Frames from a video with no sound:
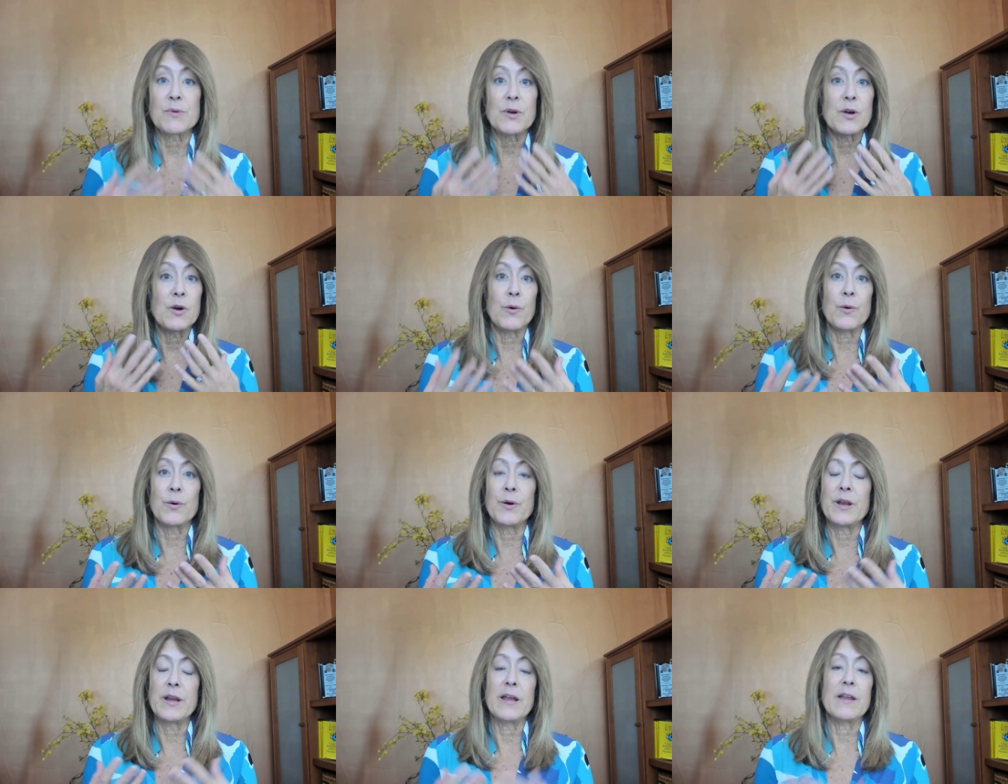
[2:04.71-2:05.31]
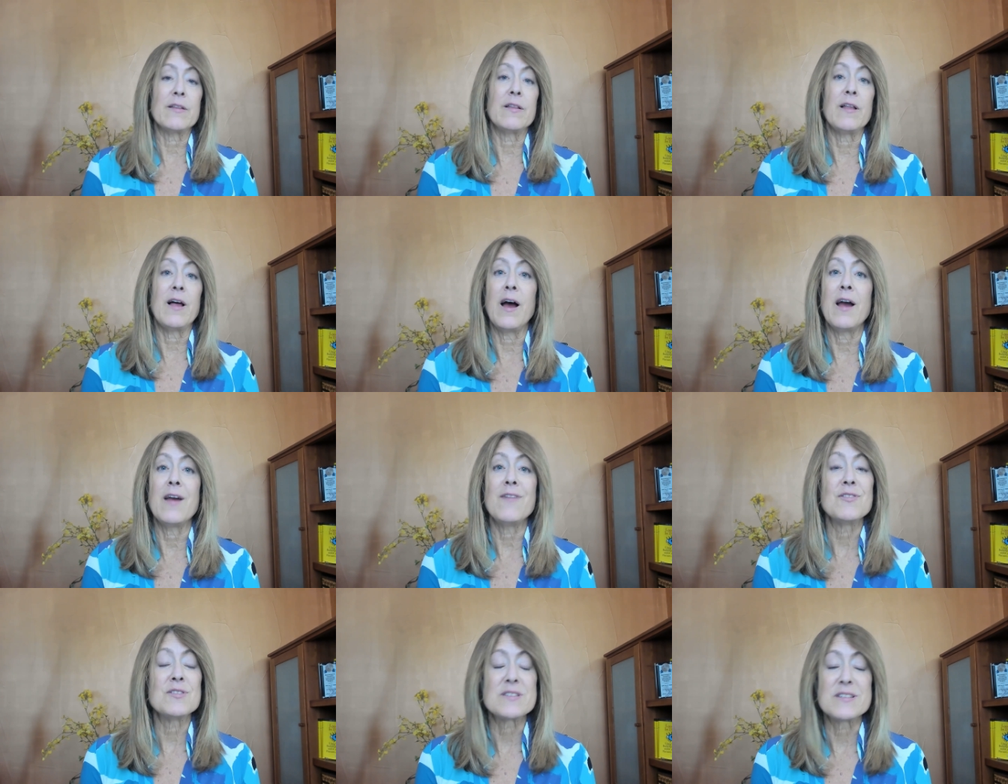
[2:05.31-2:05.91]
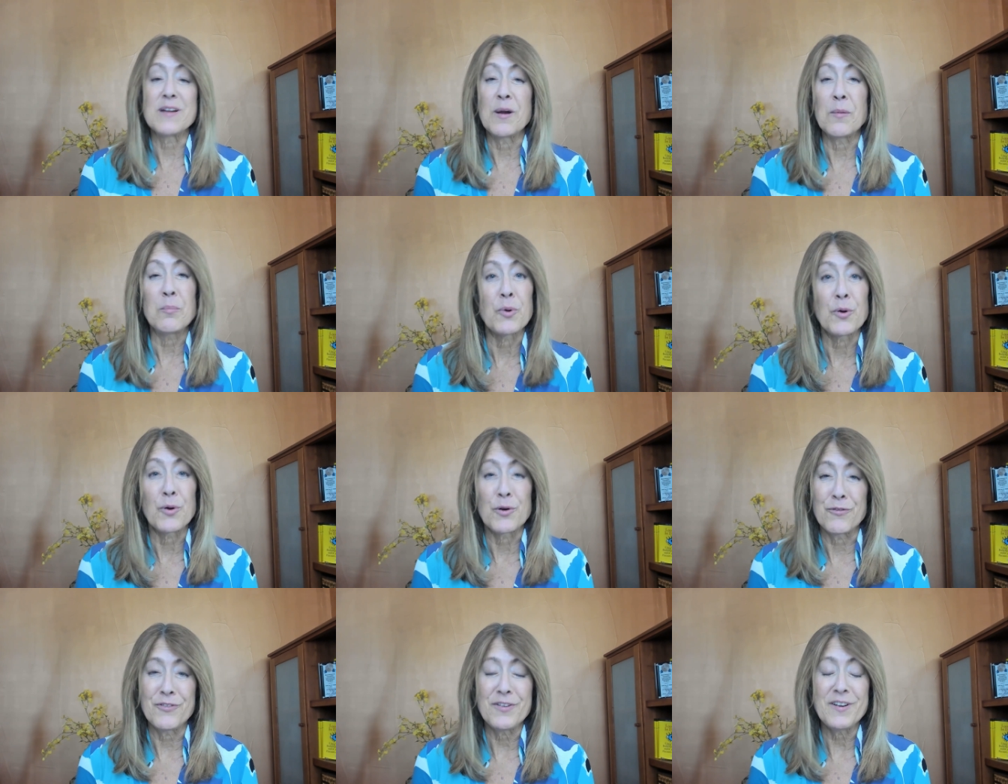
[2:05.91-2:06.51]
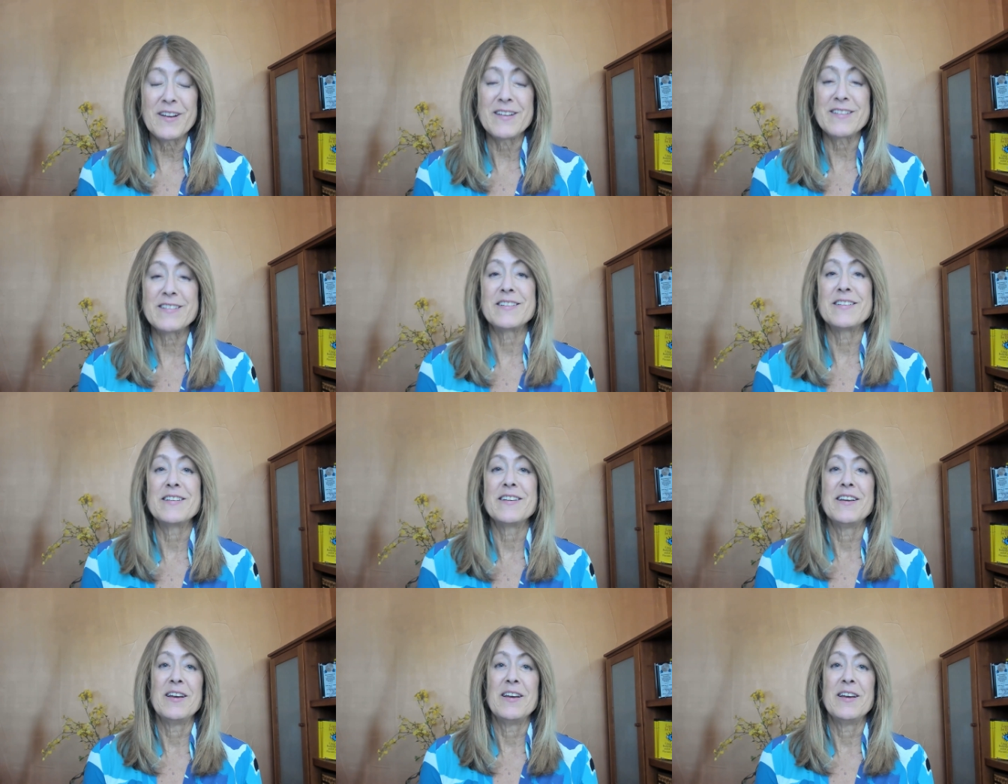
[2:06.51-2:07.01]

recording it live it's not perfect